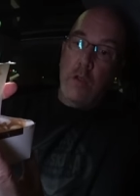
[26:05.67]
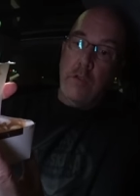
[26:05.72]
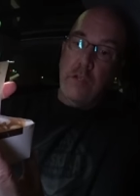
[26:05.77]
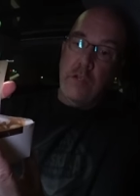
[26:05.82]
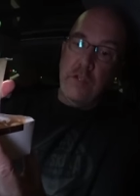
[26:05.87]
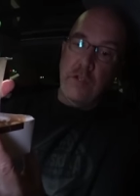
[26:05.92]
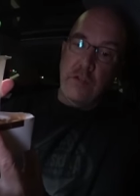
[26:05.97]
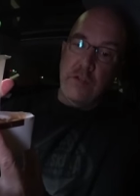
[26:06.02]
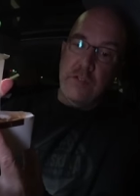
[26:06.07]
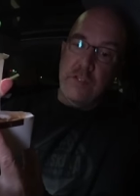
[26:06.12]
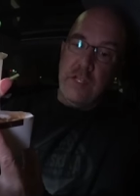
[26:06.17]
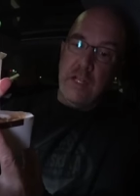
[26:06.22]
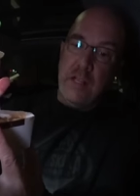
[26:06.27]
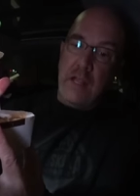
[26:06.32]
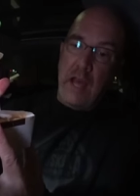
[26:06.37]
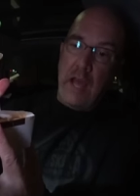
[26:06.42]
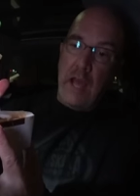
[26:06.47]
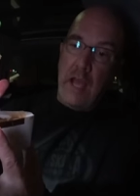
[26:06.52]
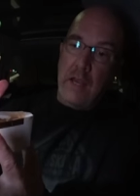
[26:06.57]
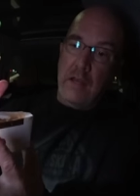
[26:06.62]
Did you see
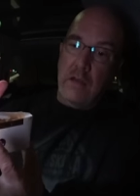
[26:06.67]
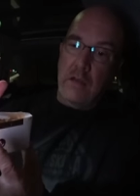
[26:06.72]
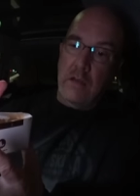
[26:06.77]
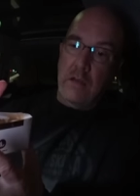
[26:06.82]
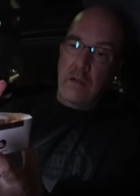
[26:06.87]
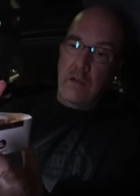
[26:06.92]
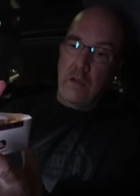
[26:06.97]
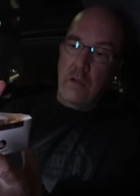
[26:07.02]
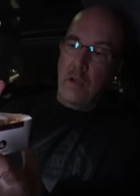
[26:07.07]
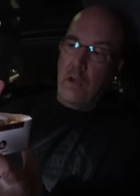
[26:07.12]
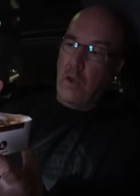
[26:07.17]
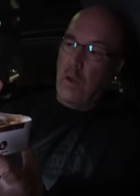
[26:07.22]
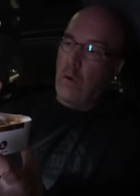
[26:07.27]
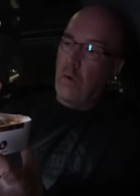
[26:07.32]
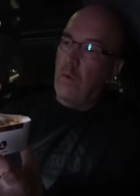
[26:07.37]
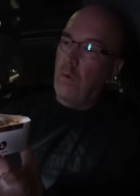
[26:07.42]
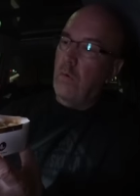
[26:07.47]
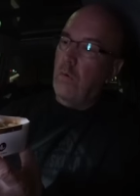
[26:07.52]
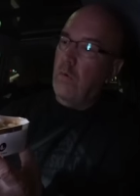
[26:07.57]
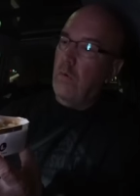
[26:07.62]
that?
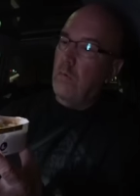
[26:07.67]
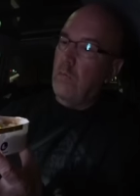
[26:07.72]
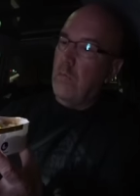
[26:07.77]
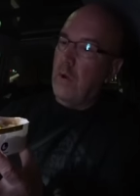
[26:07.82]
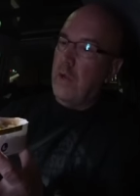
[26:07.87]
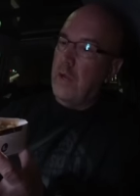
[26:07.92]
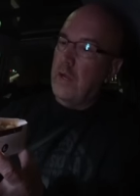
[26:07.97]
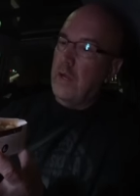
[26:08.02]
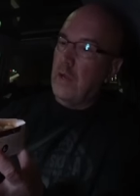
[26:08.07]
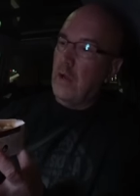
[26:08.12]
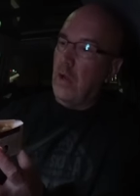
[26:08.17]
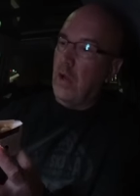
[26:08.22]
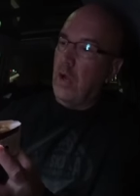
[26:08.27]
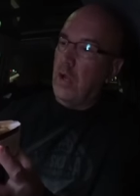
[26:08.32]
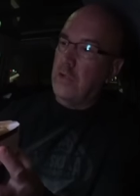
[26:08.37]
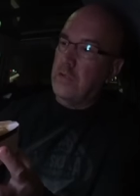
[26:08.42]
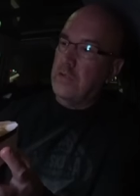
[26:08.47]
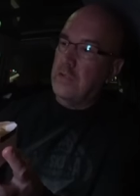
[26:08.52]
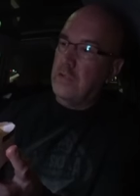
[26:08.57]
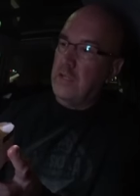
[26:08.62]
Oh my
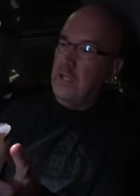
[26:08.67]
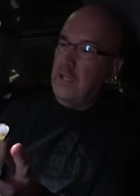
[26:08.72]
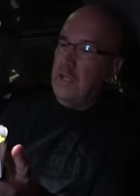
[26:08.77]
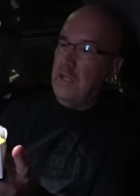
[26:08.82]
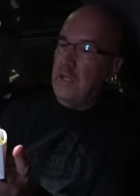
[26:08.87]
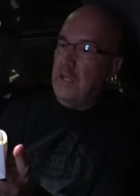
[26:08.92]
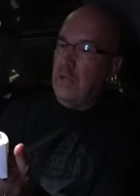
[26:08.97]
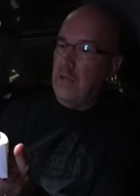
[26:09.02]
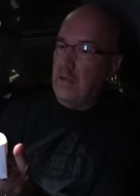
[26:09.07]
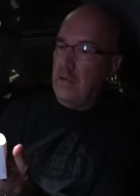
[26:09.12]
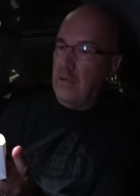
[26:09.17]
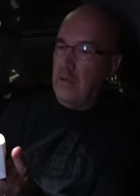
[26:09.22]
gosh, the